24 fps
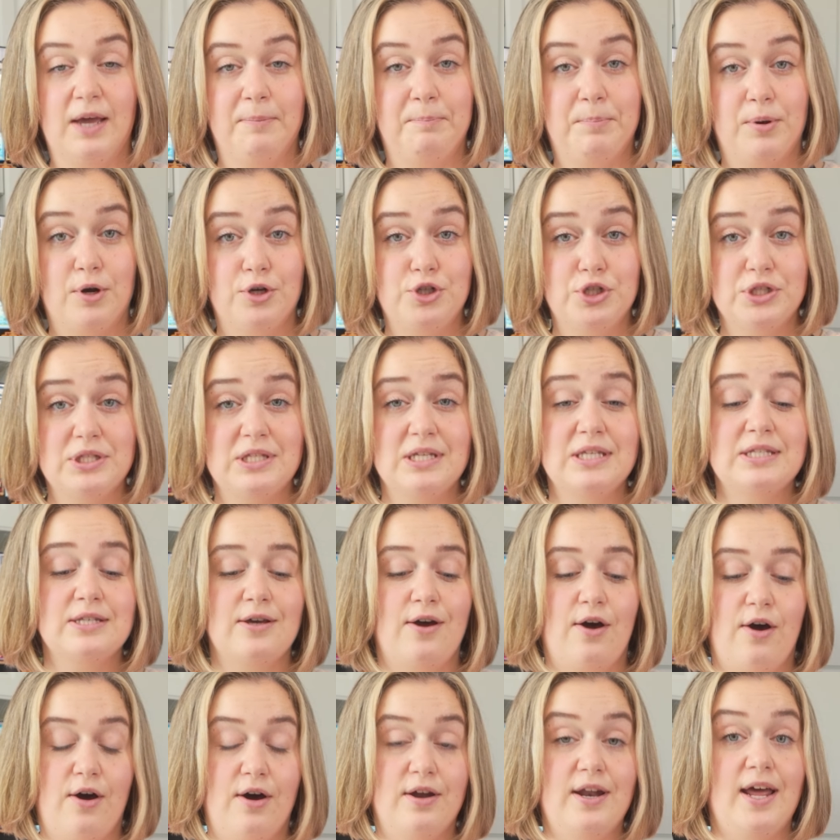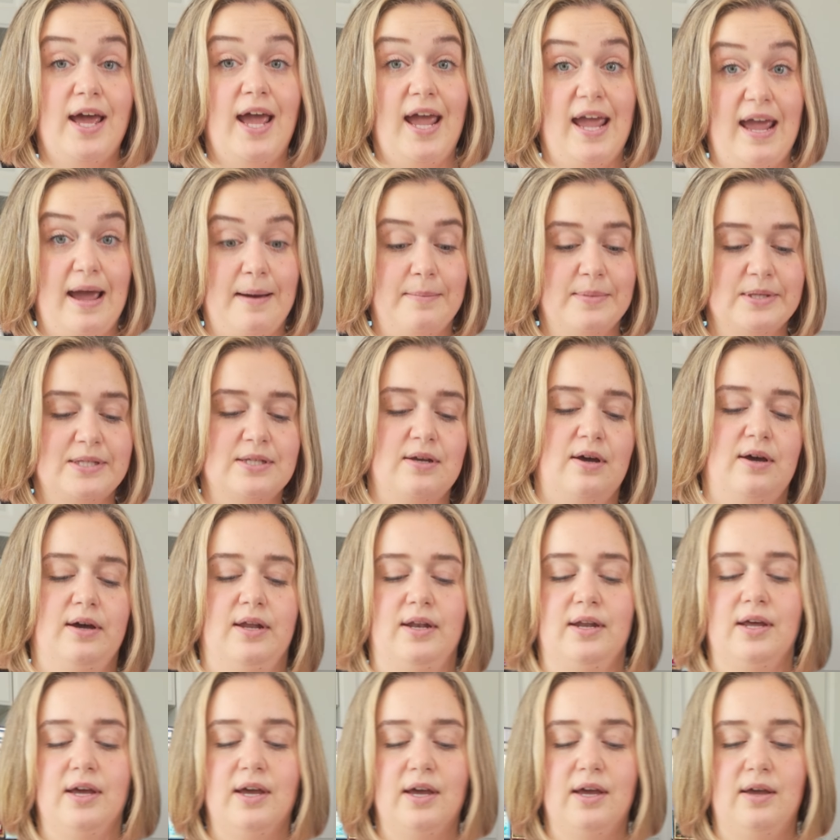to purchase this on
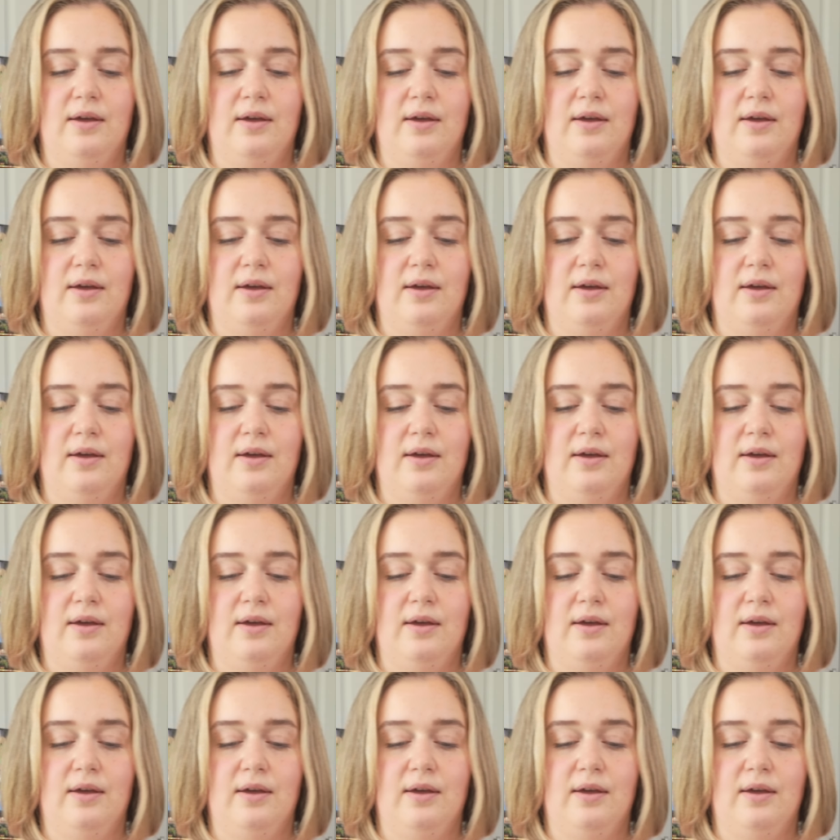Amazon.